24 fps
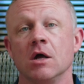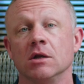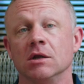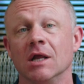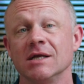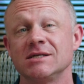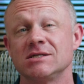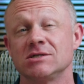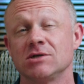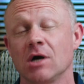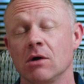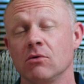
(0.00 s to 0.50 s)

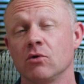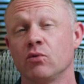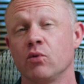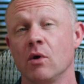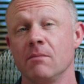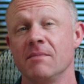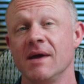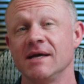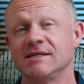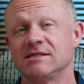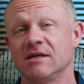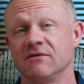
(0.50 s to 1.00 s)
Let's start with
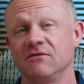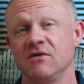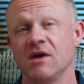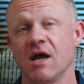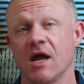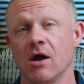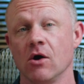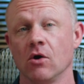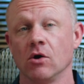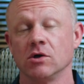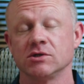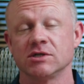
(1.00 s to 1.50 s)
what makes the
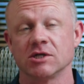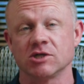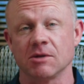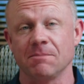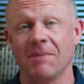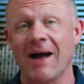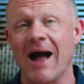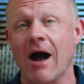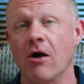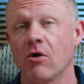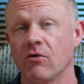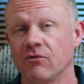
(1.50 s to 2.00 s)
VA IRRRL such a
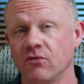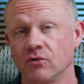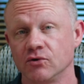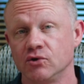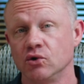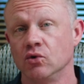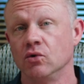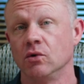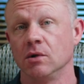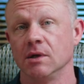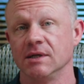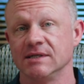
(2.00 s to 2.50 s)
powerful
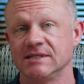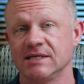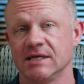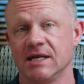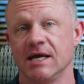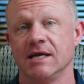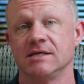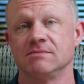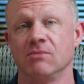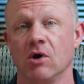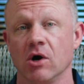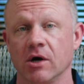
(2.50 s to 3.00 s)
tool in
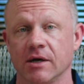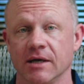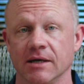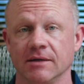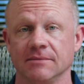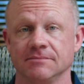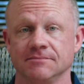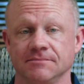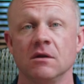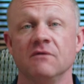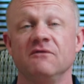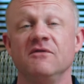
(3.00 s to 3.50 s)
today's market.
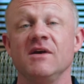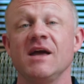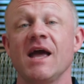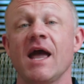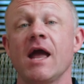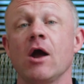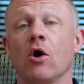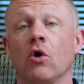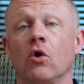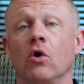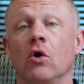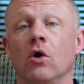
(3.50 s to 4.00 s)
The
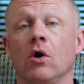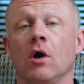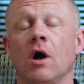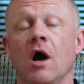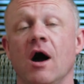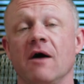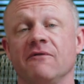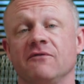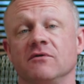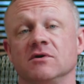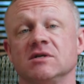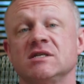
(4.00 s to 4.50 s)
VA IRRRL
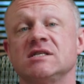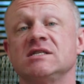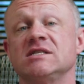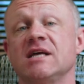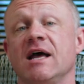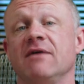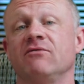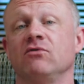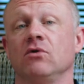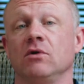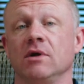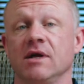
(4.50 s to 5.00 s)
offers
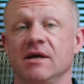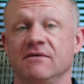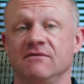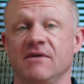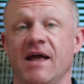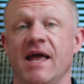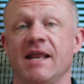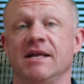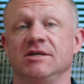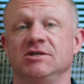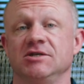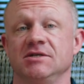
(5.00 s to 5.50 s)
several
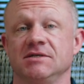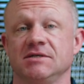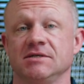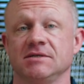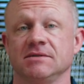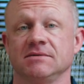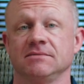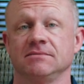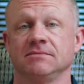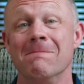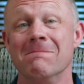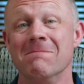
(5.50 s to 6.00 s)

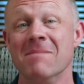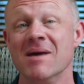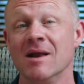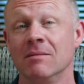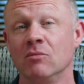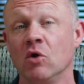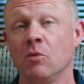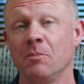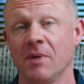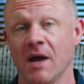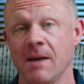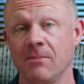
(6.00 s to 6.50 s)
advantages.
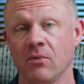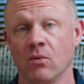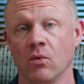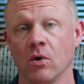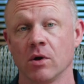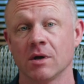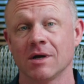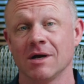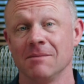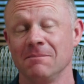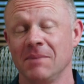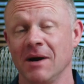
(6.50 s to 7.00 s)
Minimal
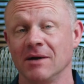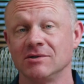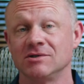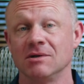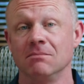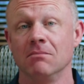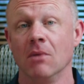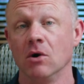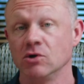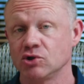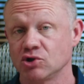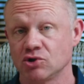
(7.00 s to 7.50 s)
paperwork compared
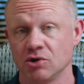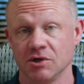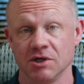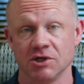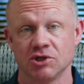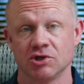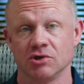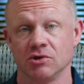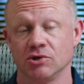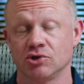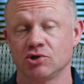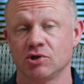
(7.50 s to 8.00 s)
to most
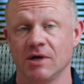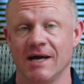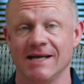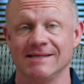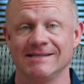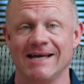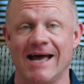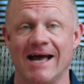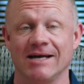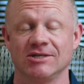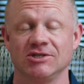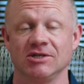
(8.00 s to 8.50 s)
traditional
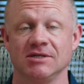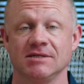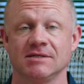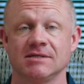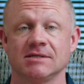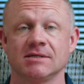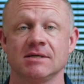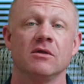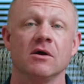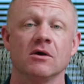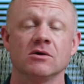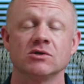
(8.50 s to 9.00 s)

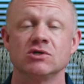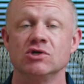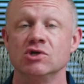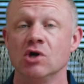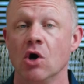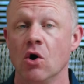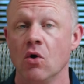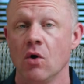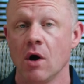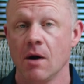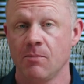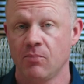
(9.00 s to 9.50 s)
transactions. There's
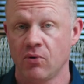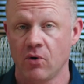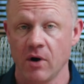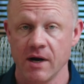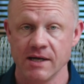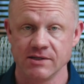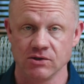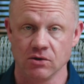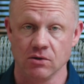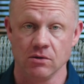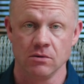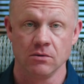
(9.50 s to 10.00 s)
no
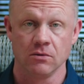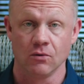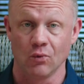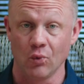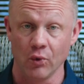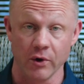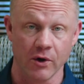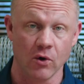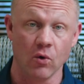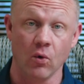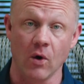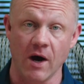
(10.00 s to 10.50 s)
appraisal
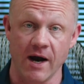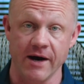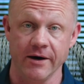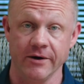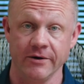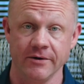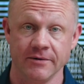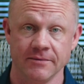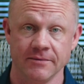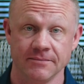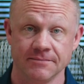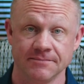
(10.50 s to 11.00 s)

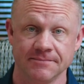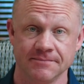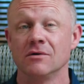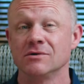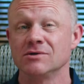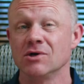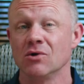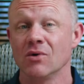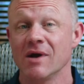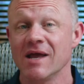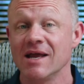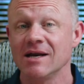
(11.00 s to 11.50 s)
required. There's
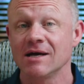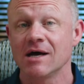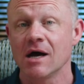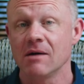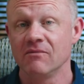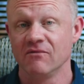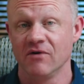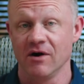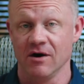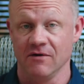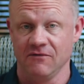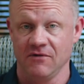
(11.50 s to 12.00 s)
no
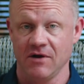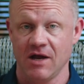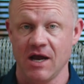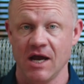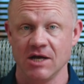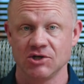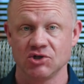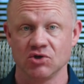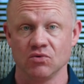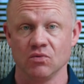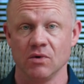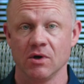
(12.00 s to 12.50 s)
income
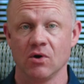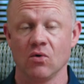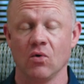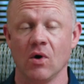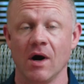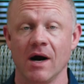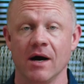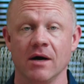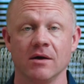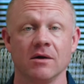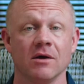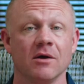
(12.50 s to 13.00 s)
verification
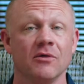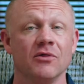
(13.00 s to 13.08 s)
required.